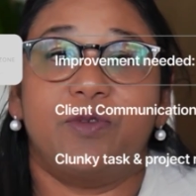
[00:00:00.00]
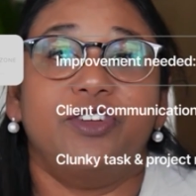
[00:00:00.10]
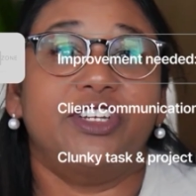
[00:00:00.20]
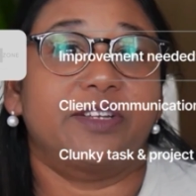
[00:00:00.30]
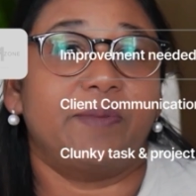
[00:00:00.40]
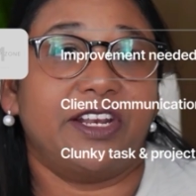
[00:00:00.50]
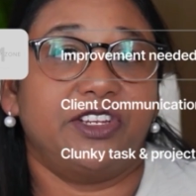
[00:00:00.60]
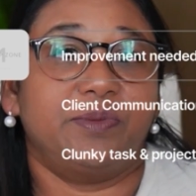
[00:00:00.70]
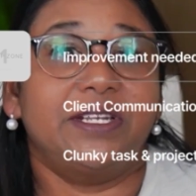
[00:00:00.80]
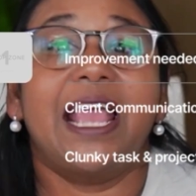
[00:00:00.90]
and project
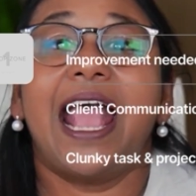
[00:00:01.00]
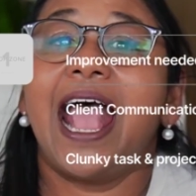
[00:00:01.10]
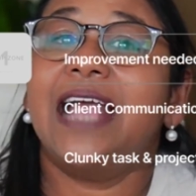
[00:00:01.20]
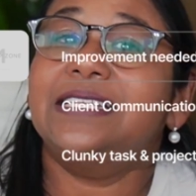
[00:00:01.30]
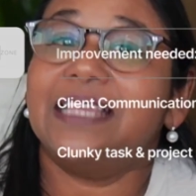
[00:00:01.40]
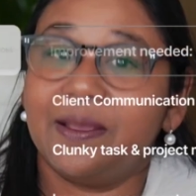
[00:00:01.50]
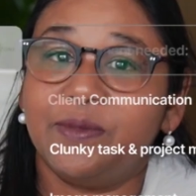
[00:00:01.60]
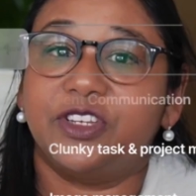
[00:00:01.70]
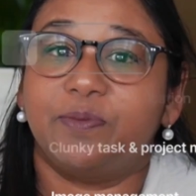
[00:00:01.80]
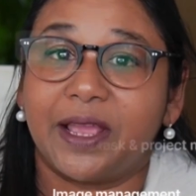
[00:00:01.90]
management, and
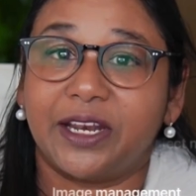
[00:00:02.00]
image